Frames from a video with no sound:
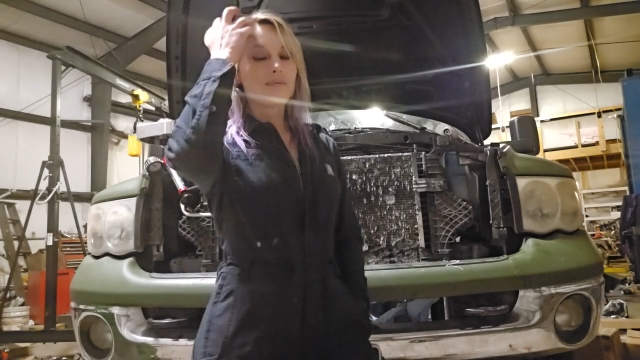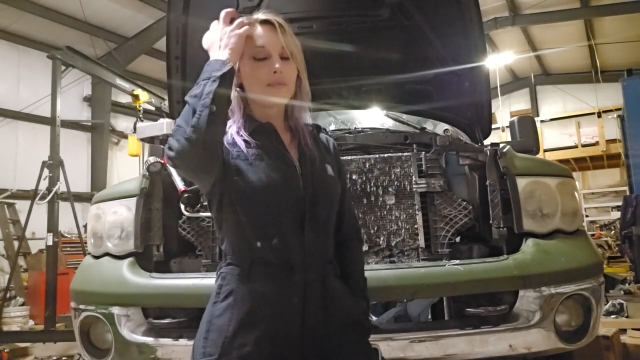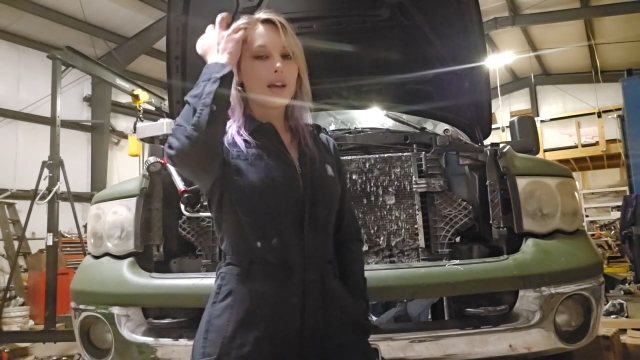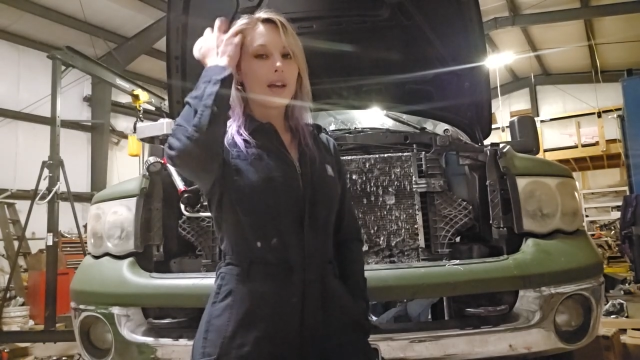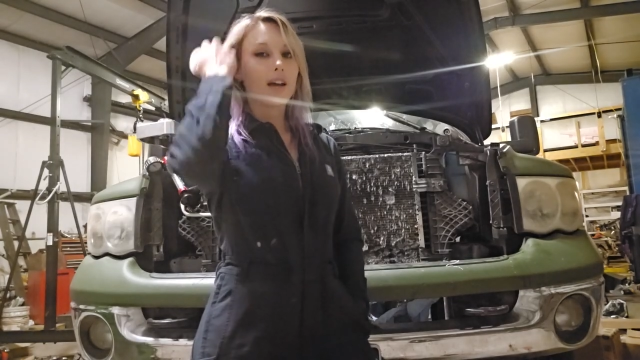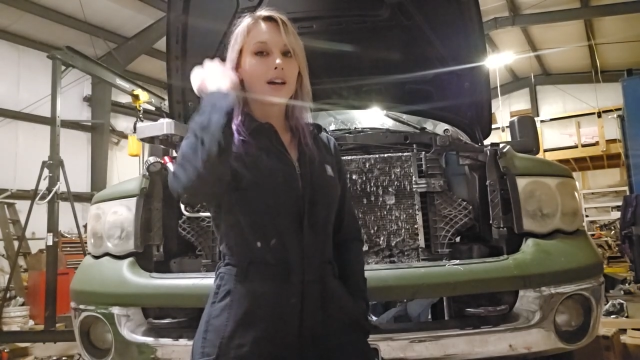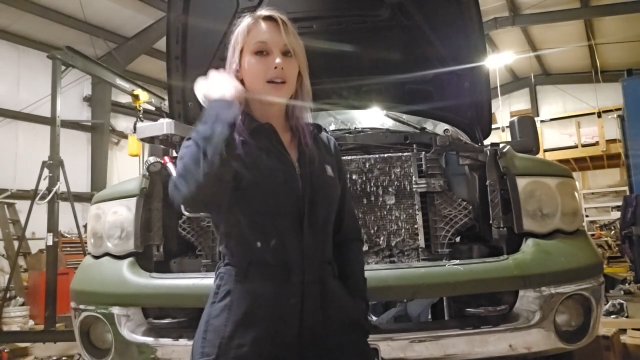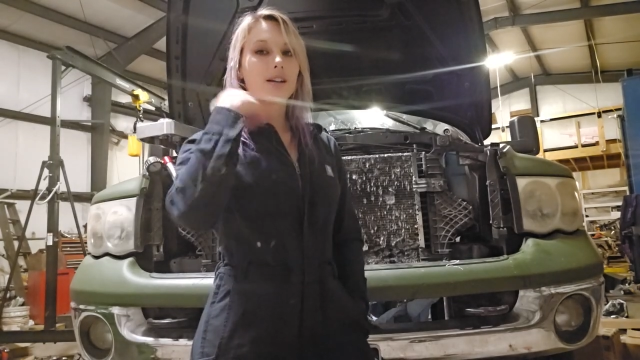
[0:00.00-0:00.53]

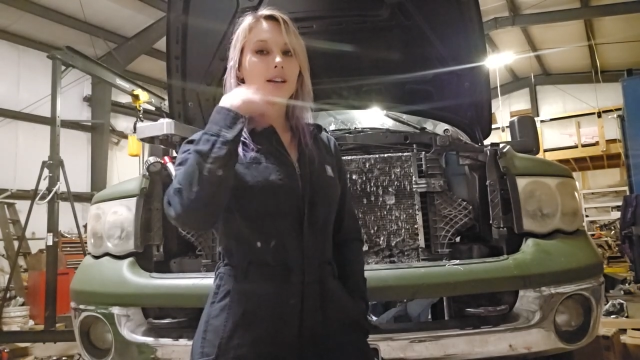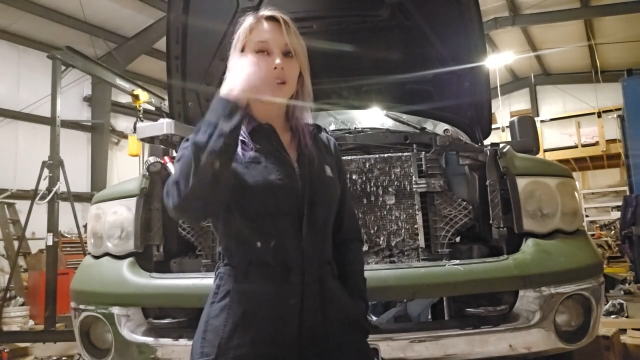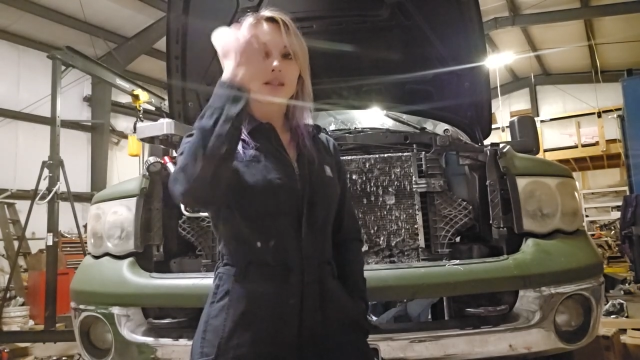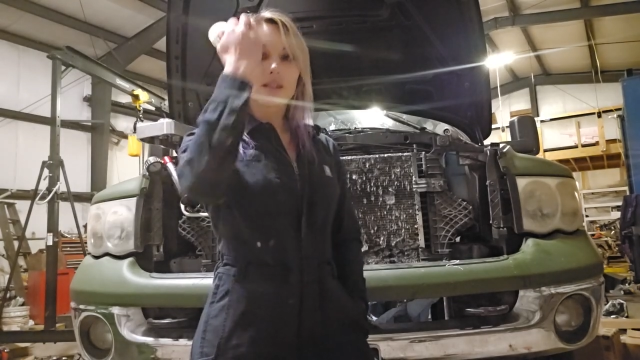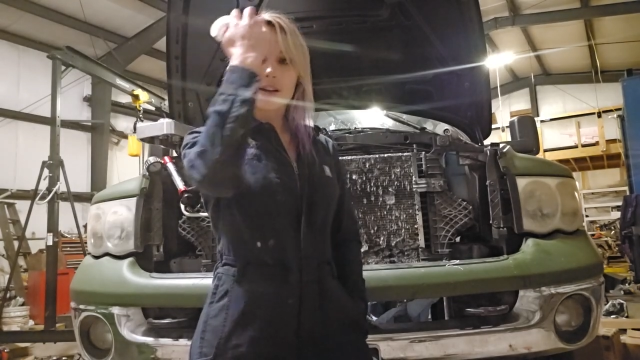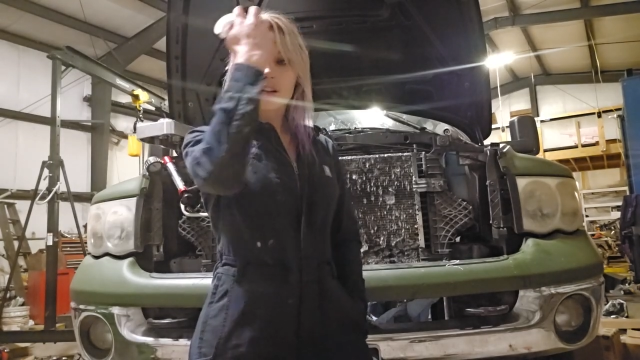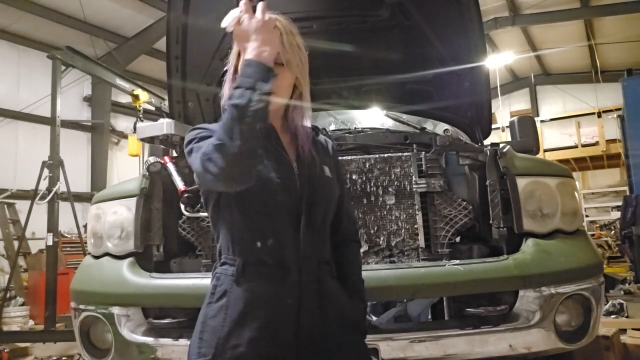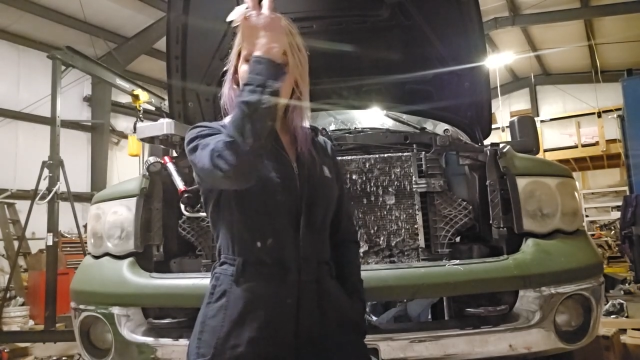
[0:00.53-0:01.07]
and
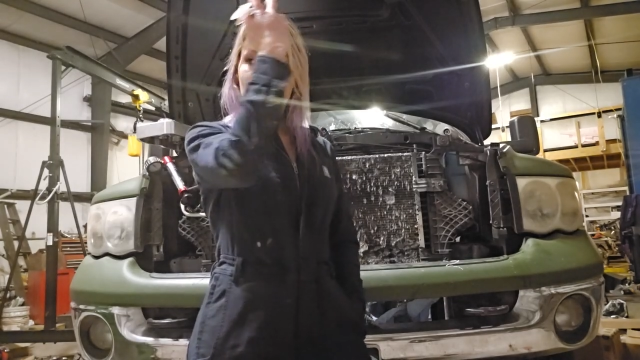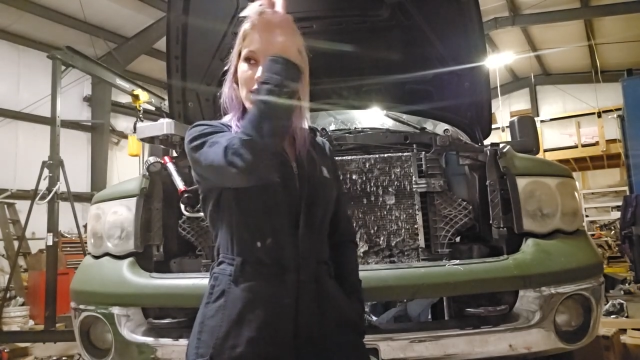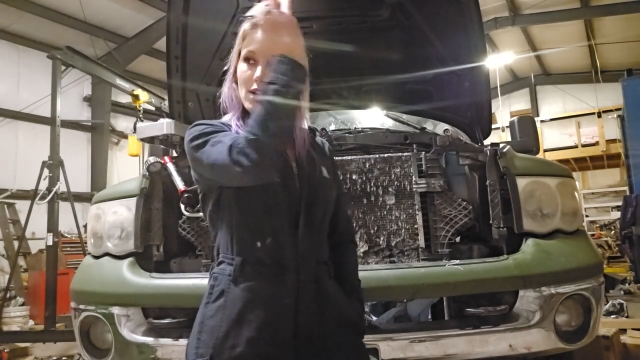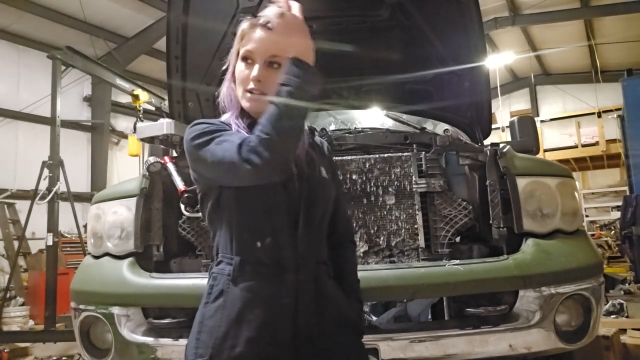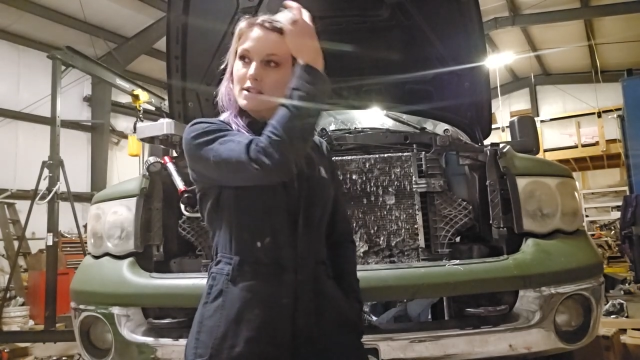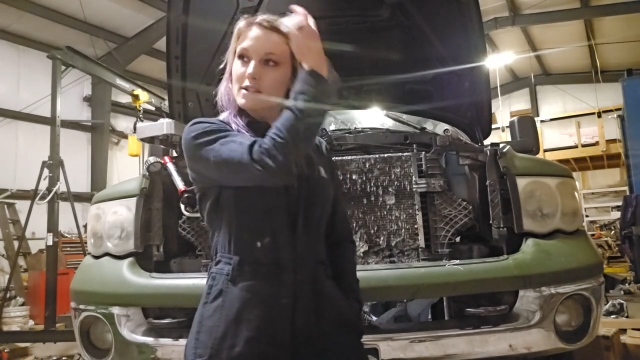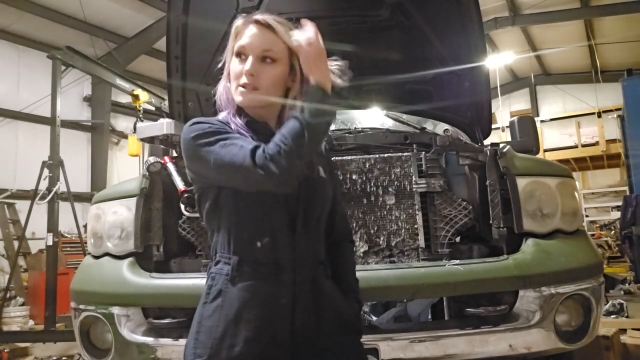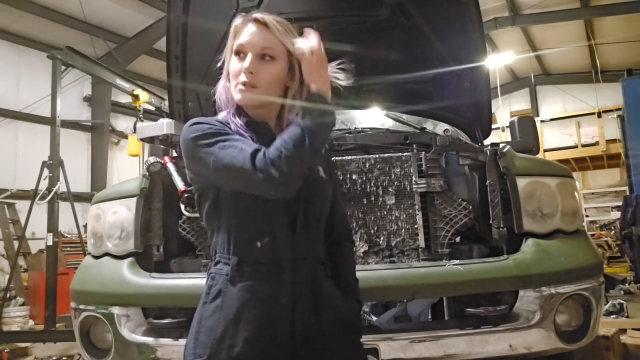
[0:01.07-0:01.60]
it
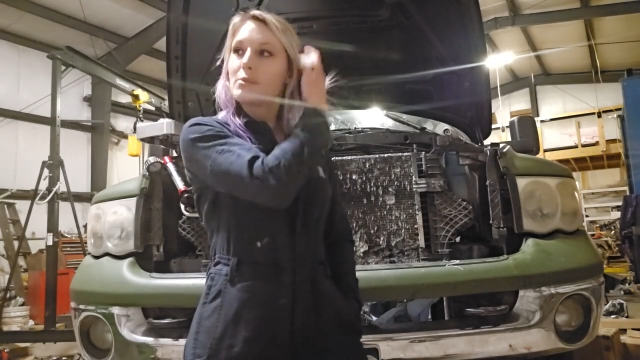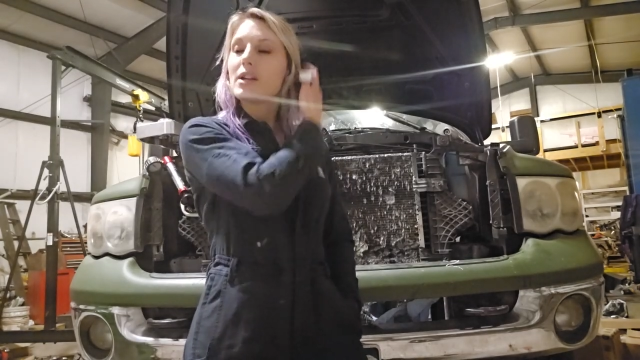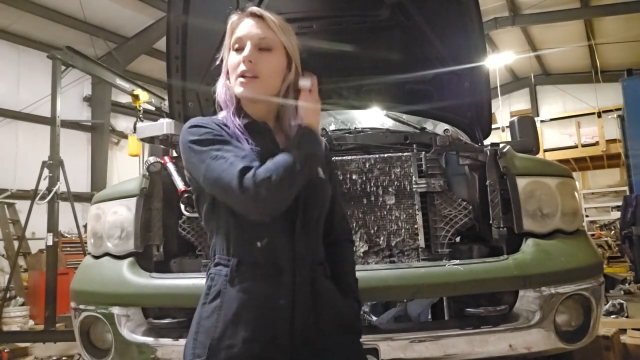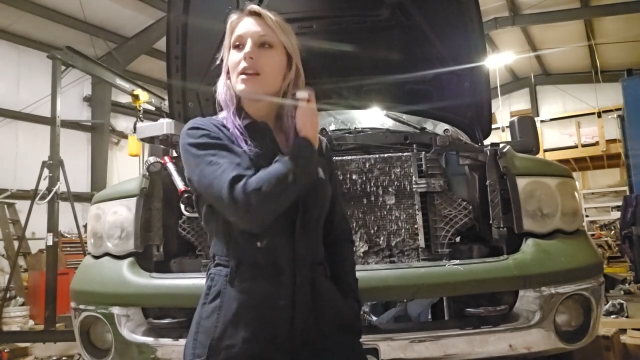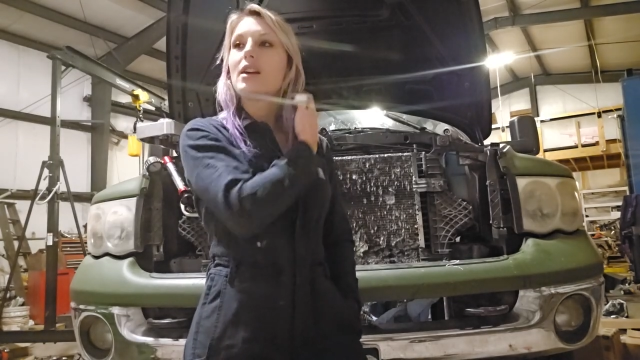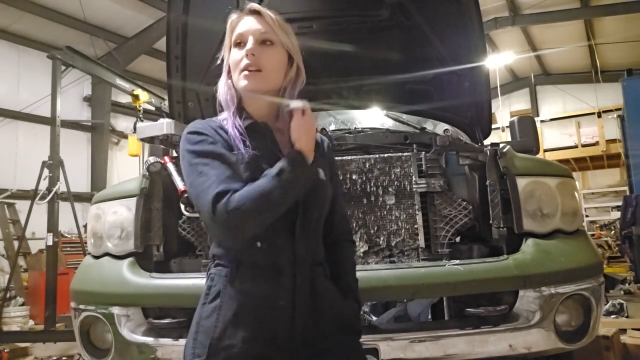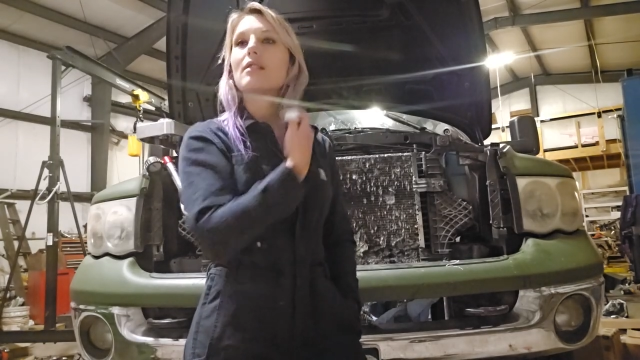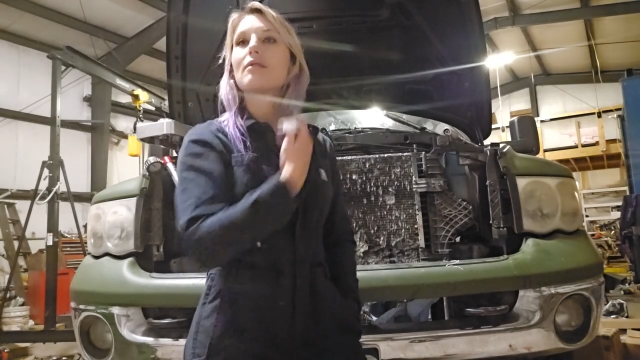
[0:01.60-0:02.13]
appears to
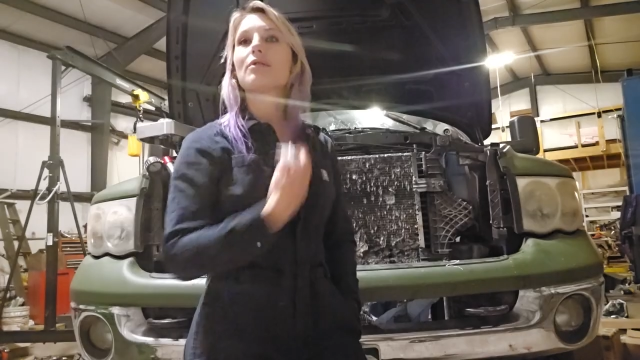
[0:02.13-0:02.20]
be,